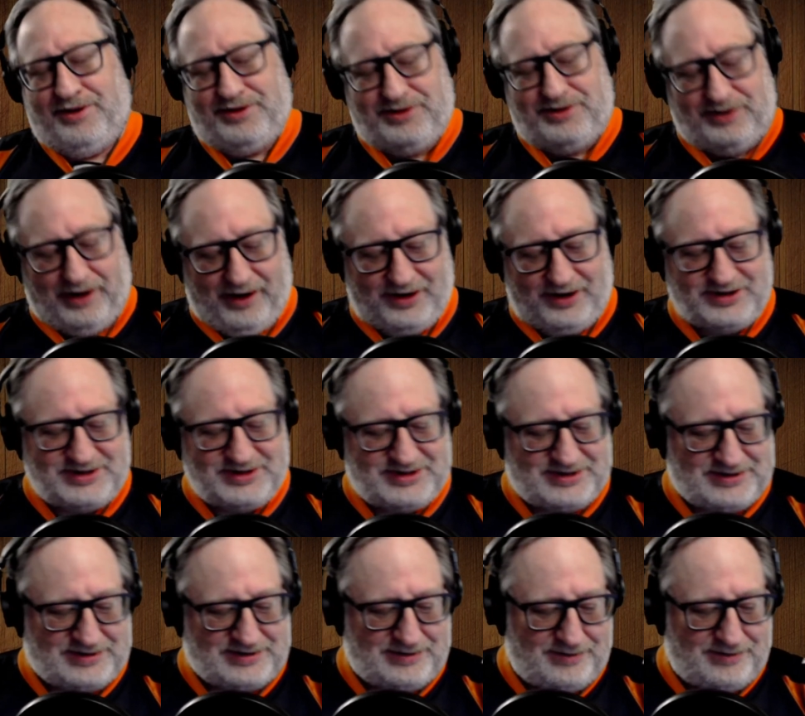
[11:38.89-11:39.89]

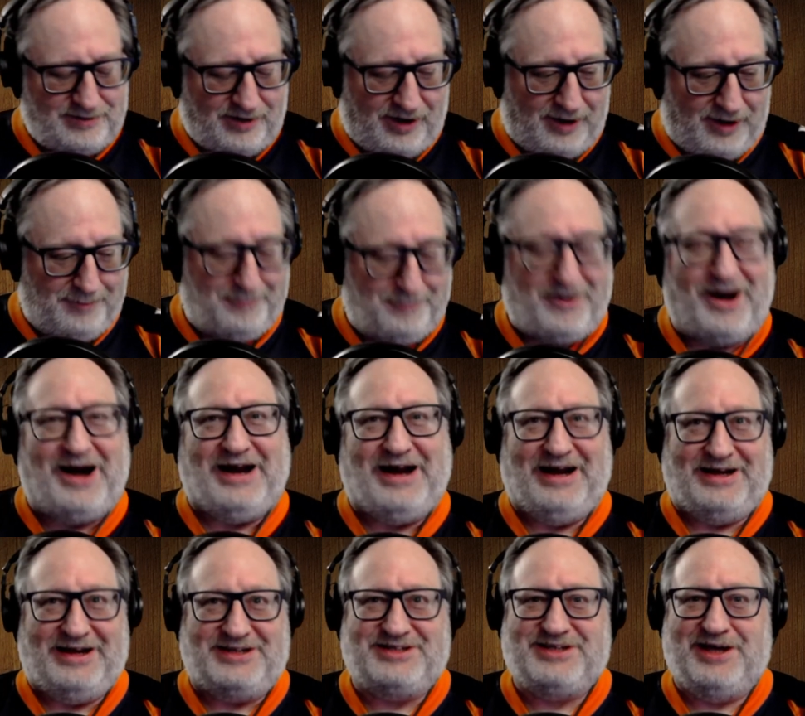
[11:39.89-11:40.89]
Yes, I'm
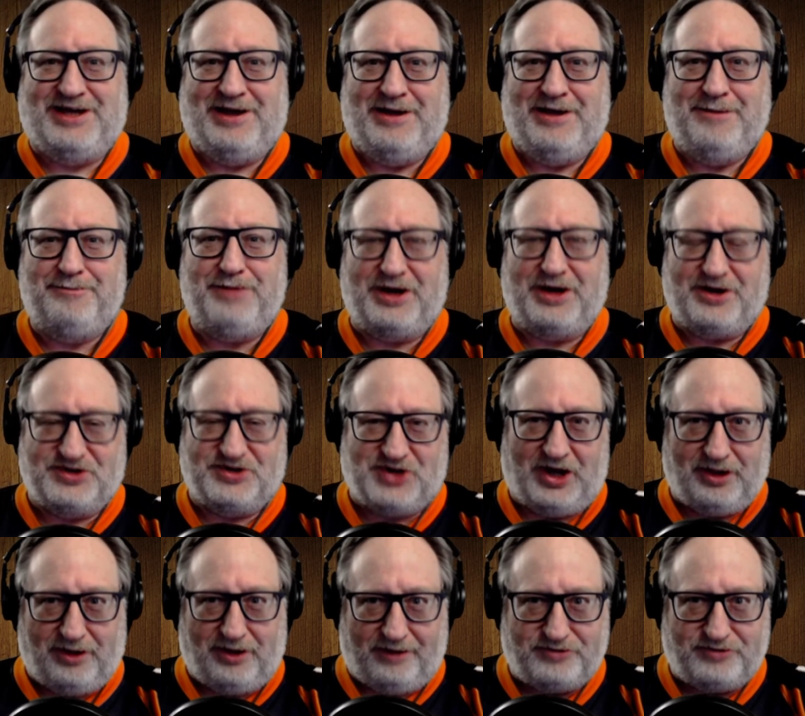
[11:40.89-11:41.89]
biased because I
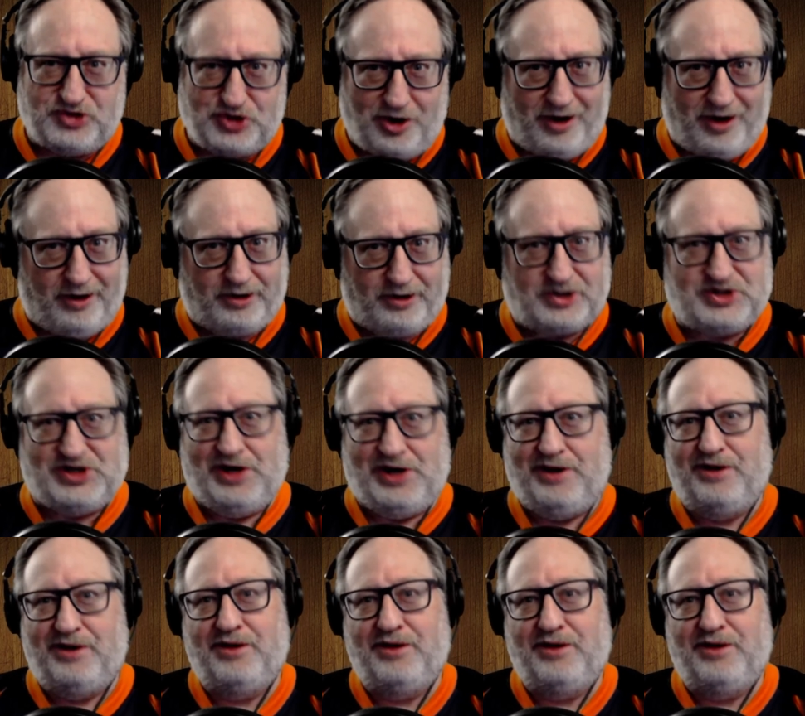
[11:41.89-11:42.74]
love sharks.